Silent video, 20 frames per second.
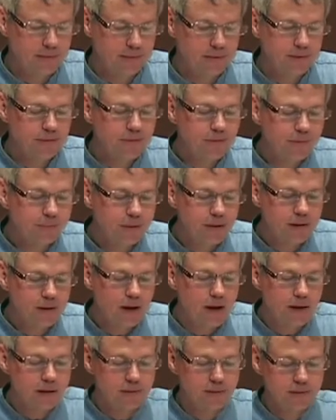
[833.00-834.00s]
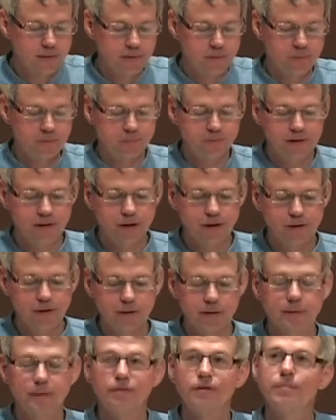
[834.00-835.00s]
Her three daughters who have
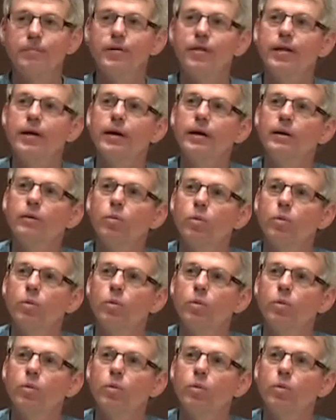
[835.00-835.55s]
returned from their